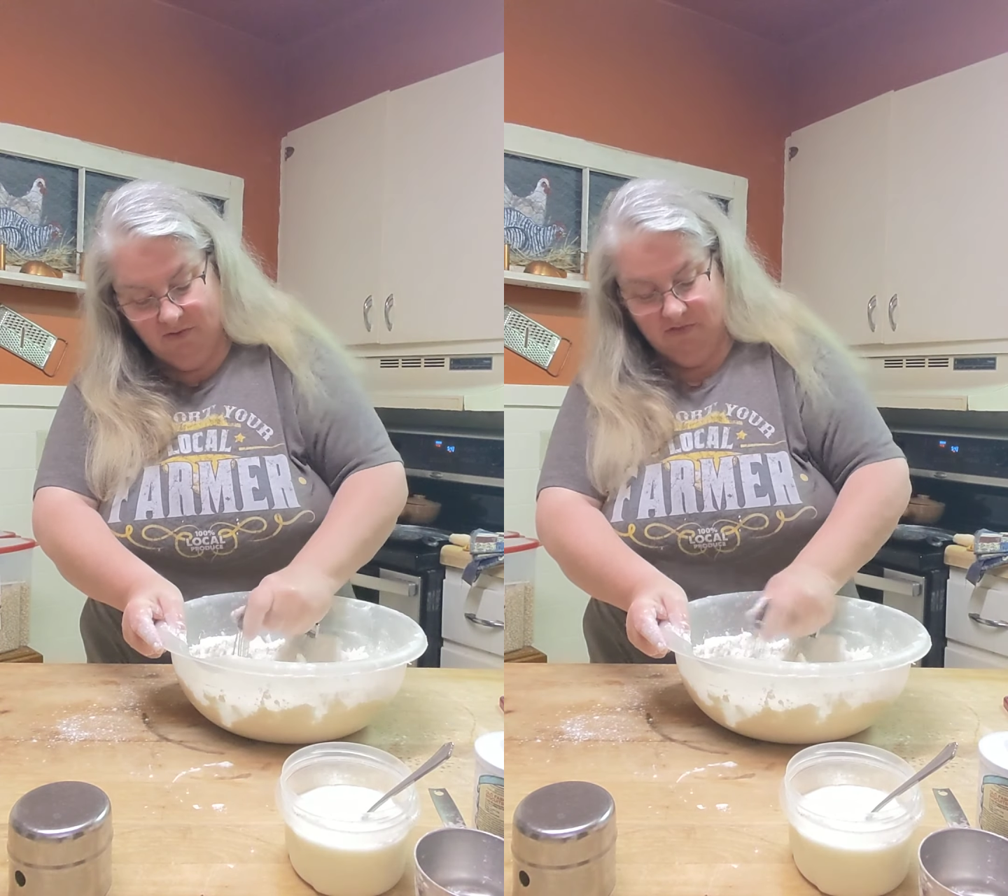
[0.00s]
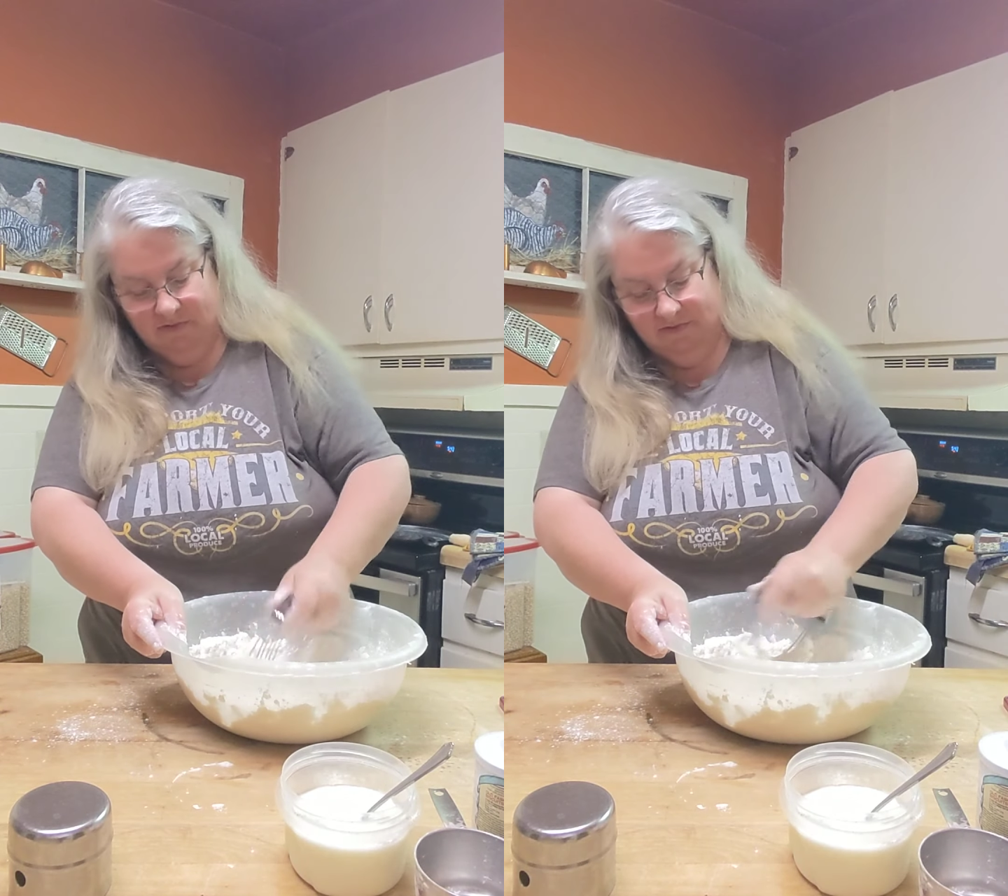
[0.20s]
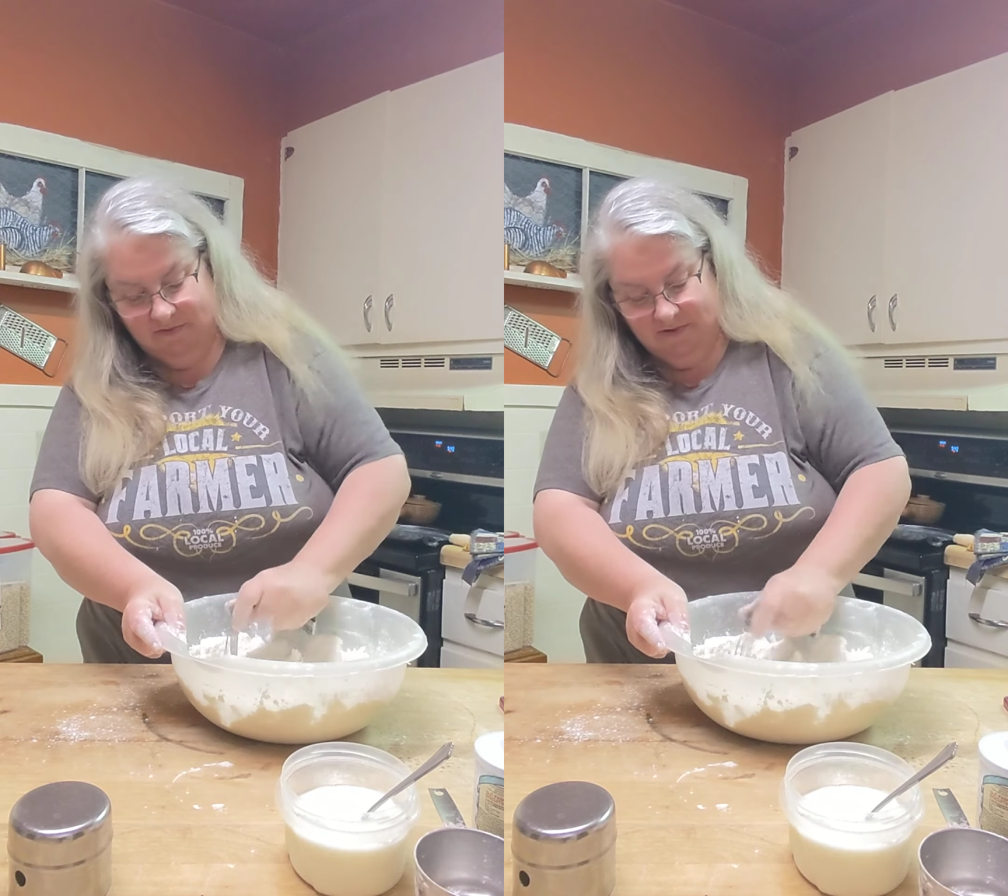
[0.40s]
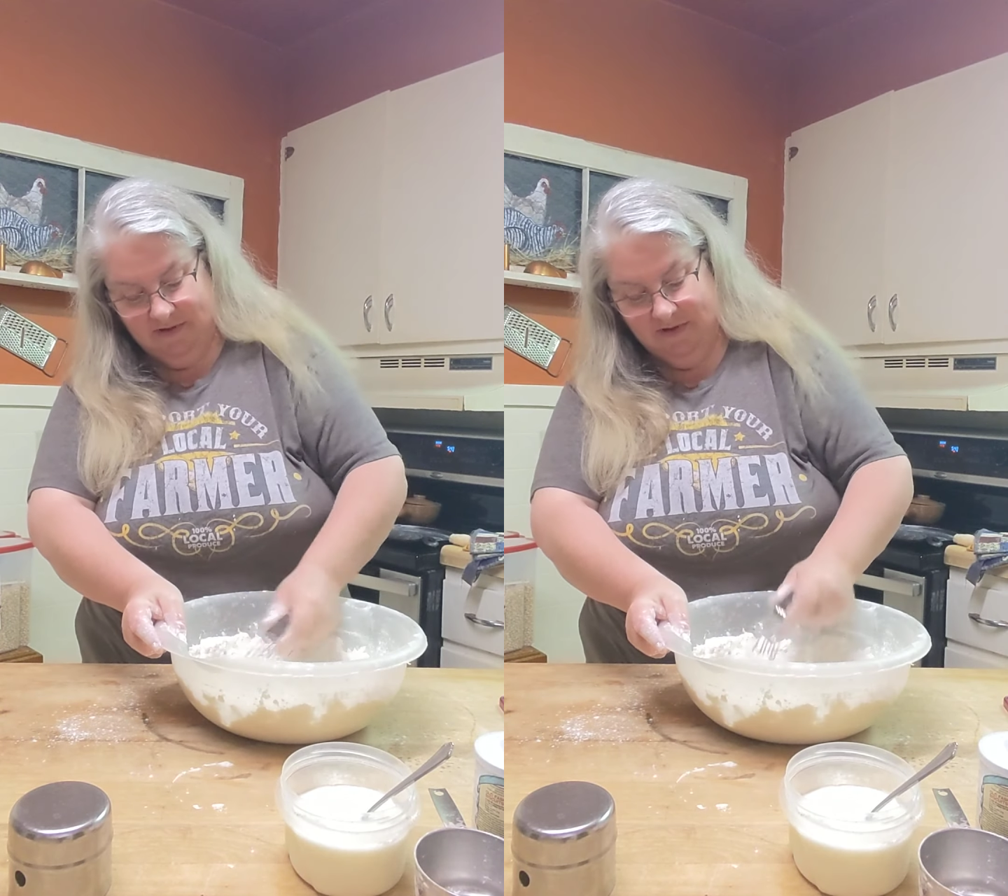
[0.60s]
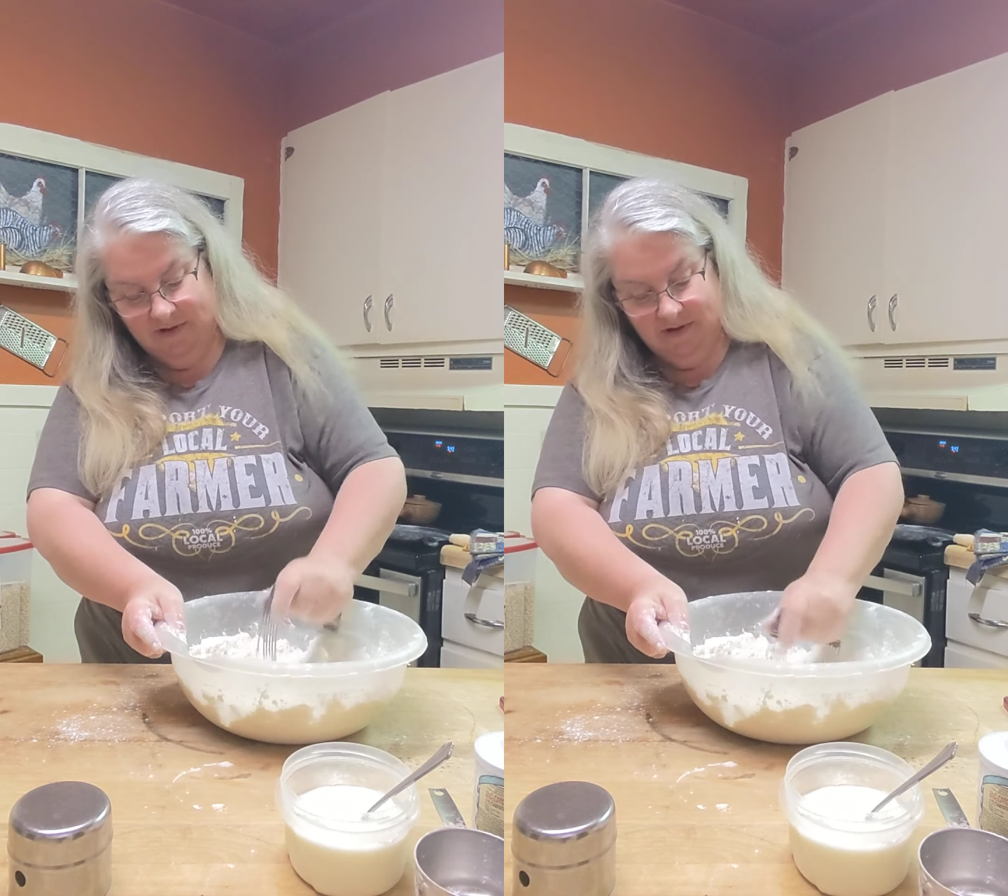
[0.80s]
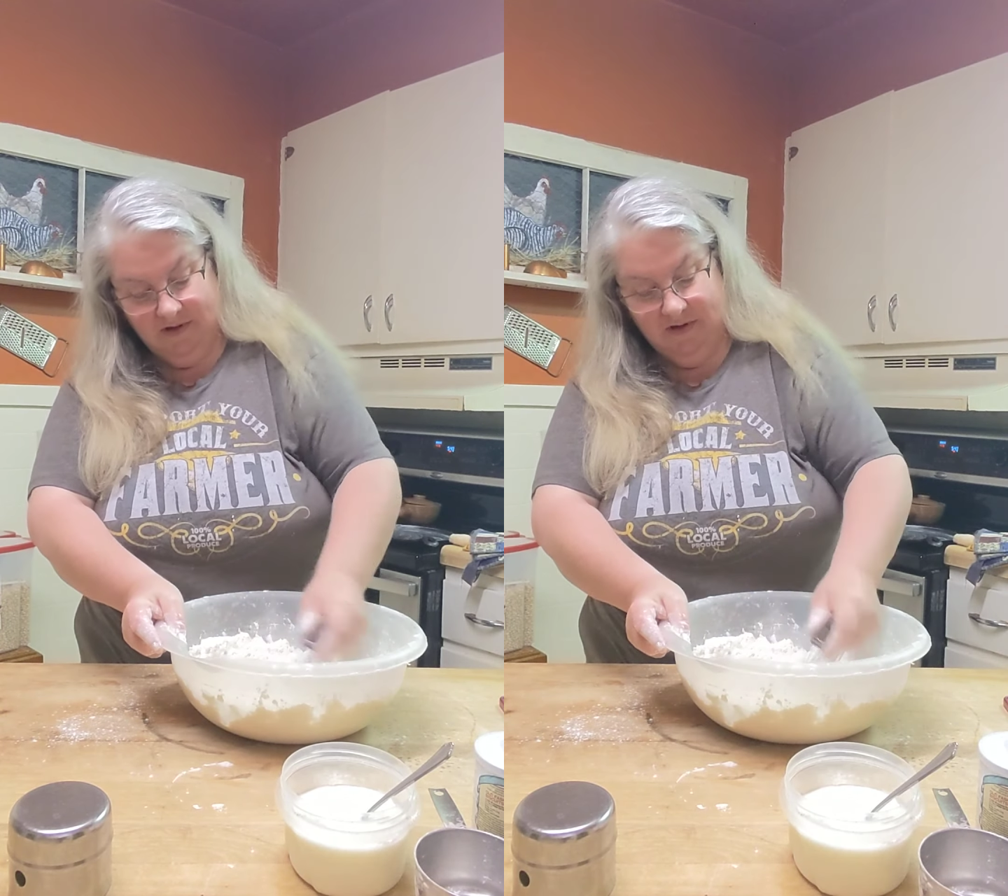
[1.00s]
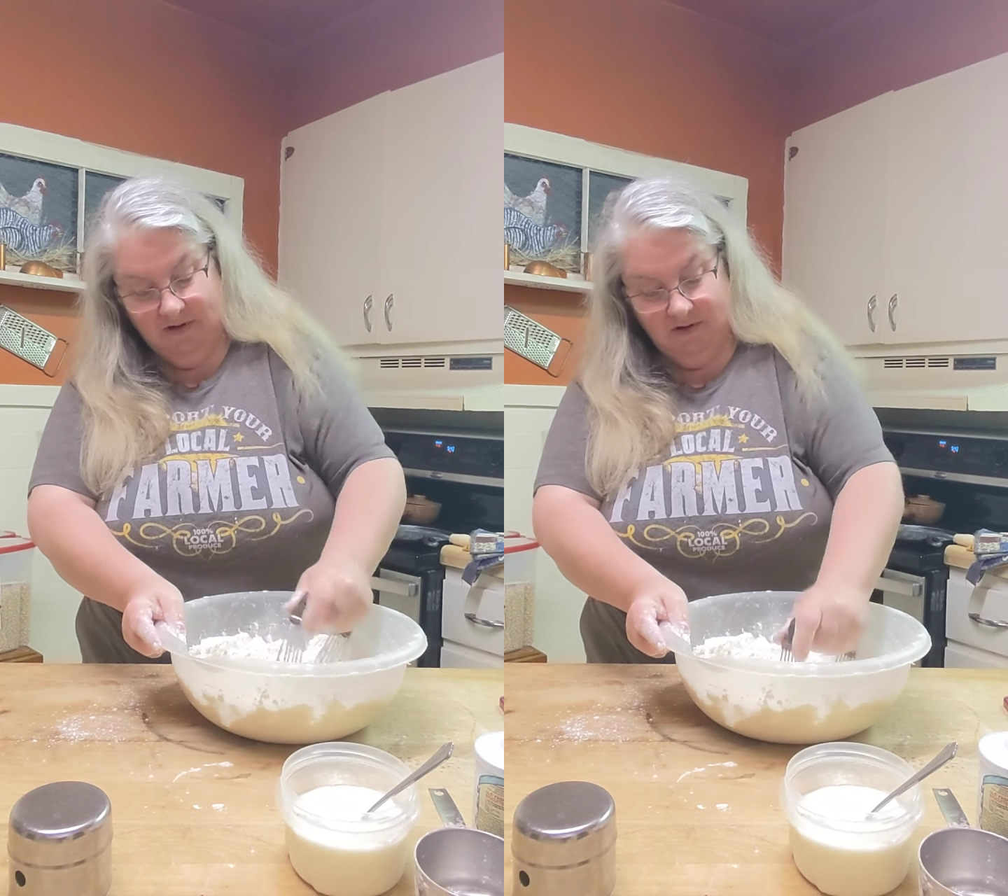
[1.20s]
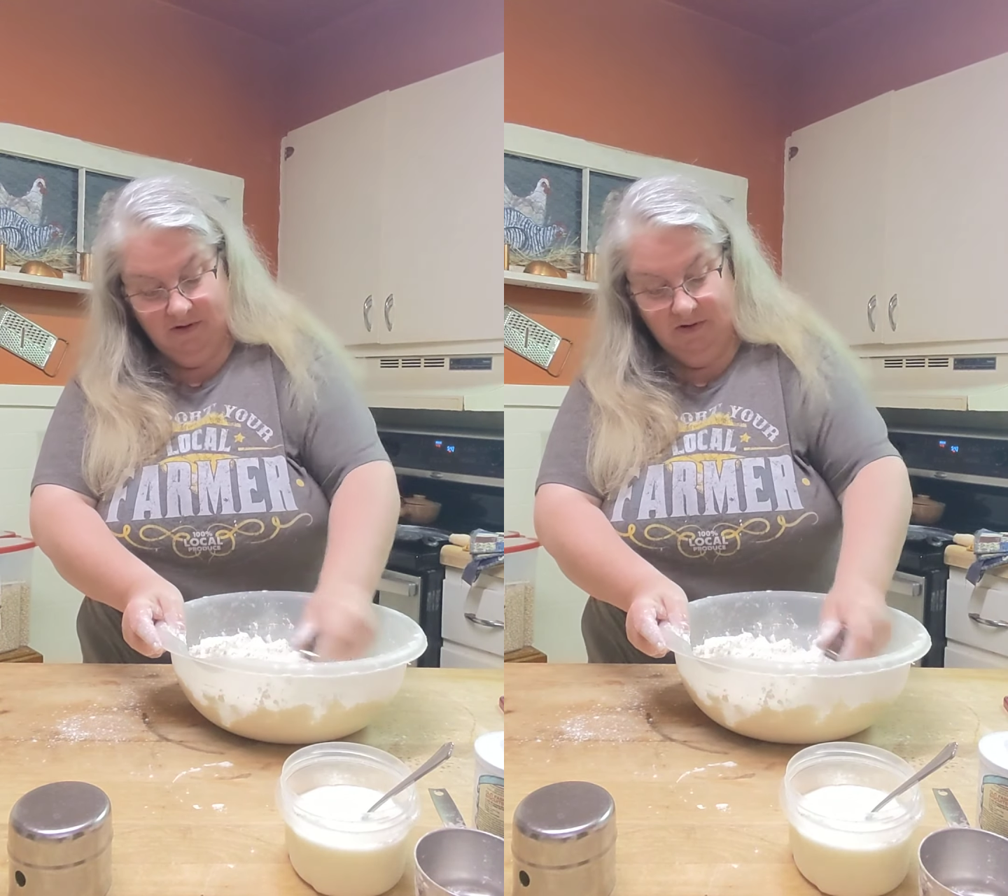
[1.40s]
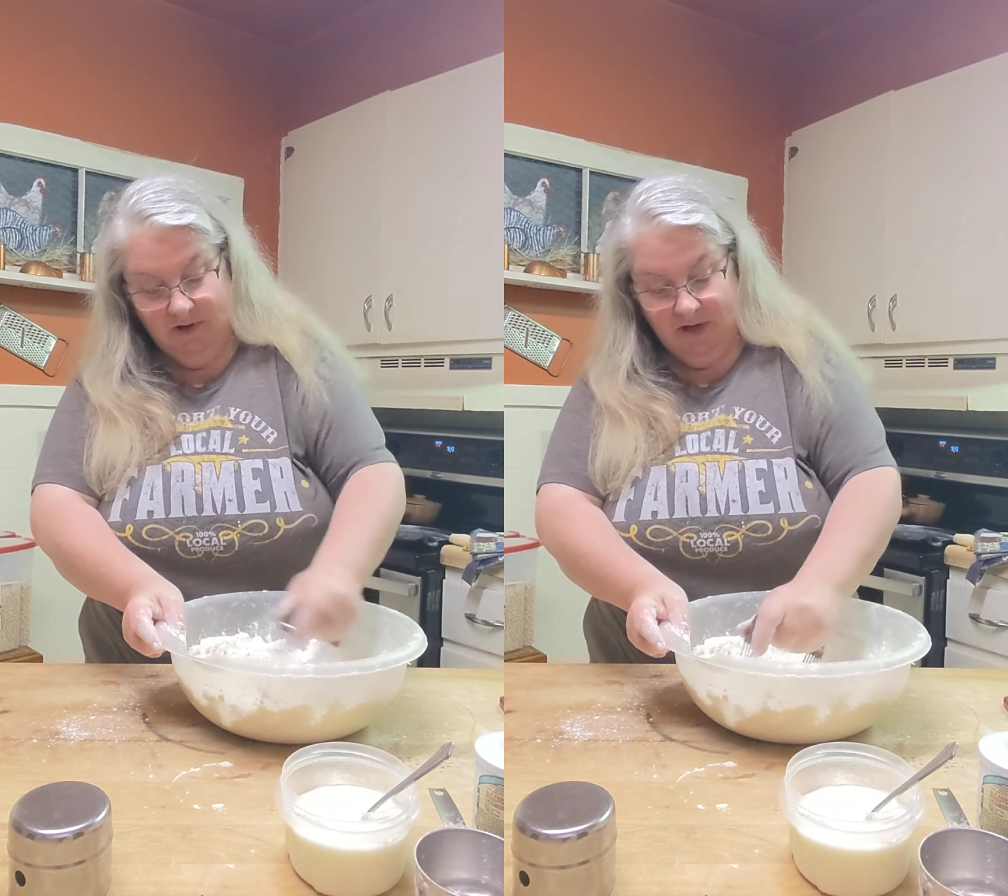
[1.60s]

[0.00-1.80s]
or